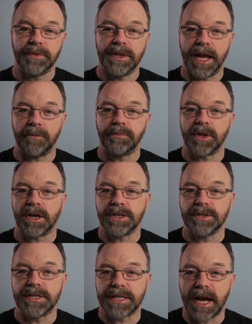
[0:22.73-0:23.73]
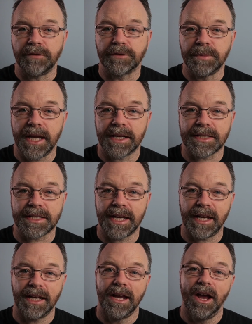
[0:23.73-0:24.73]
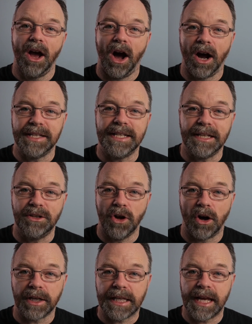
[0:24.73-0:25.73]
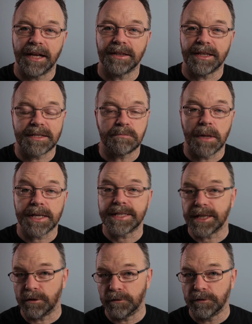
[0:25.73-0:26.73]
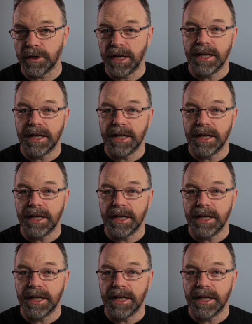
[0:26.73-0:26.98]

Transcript: Now, I should say from the outset, I did not count this myself.